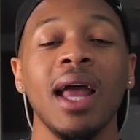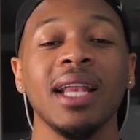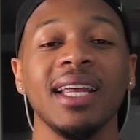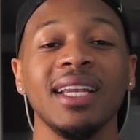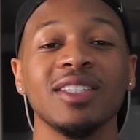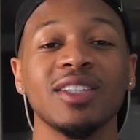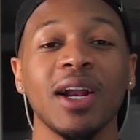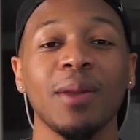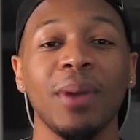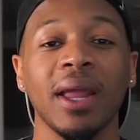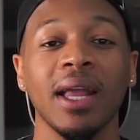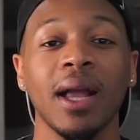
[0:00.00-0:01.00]
Nene started
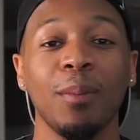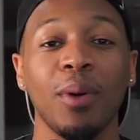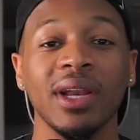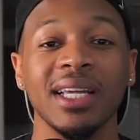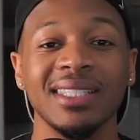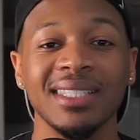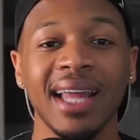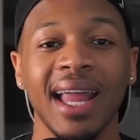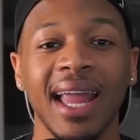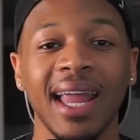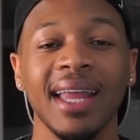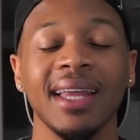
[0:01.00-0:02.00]
picking up on his
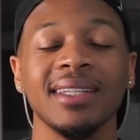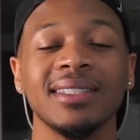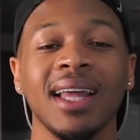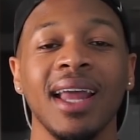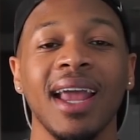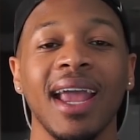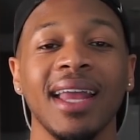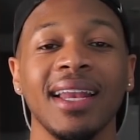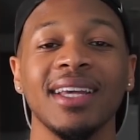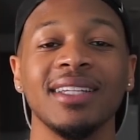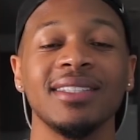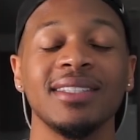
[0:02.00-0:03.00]
sayings and
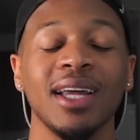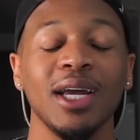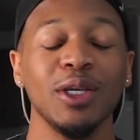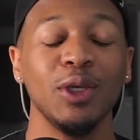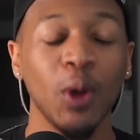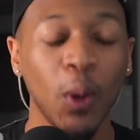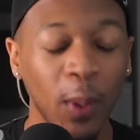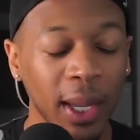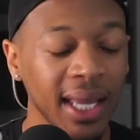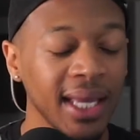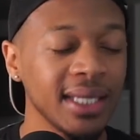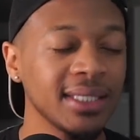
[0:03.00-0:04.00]
his
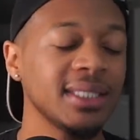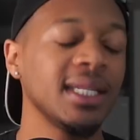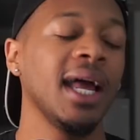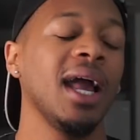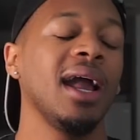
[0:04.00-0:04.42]
doings.